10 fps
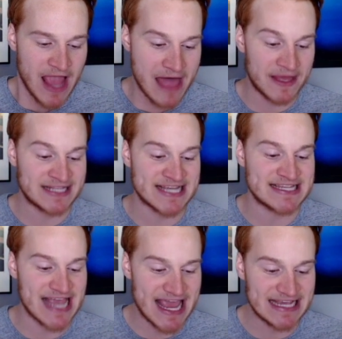And then it
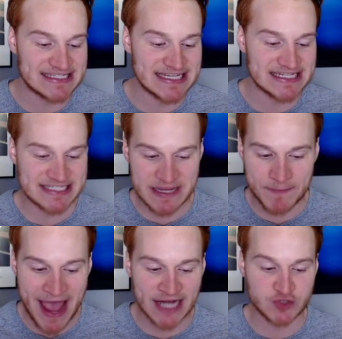says ACC
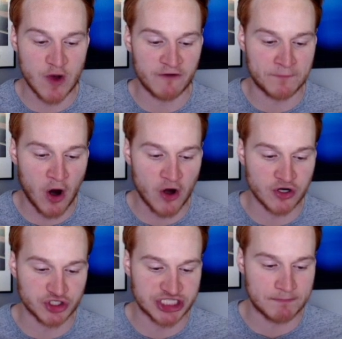Pac-12 partnership